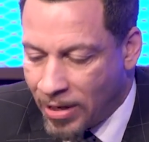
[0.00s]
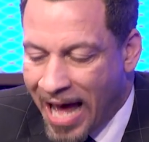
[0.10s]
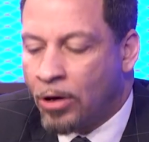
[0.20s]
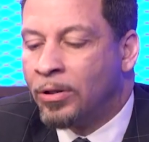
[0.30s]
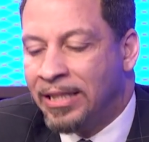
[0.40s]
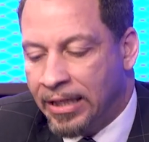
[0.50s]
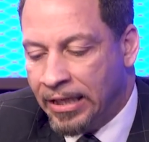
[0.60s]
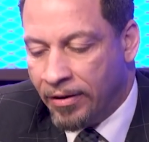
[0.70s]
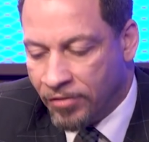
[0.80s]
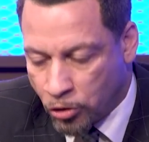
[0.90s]
not only did
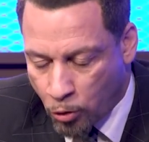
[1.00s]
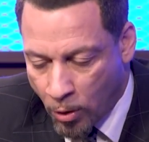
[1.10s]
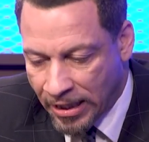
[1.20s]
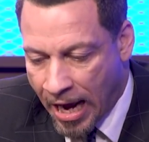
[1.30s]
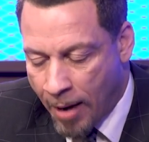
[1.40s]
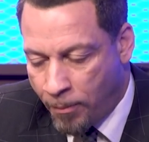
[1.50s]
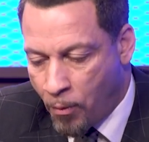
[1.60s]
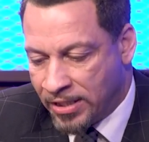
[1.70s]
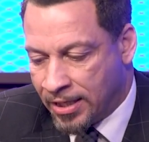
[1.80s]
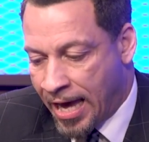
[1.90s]
he give us 29
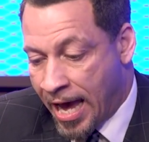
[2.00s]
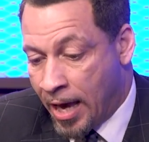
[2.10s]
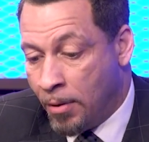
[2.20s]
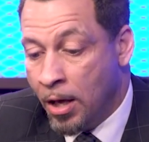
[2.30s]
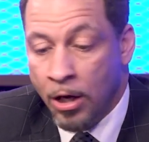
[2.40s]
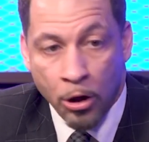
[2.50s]
points a game,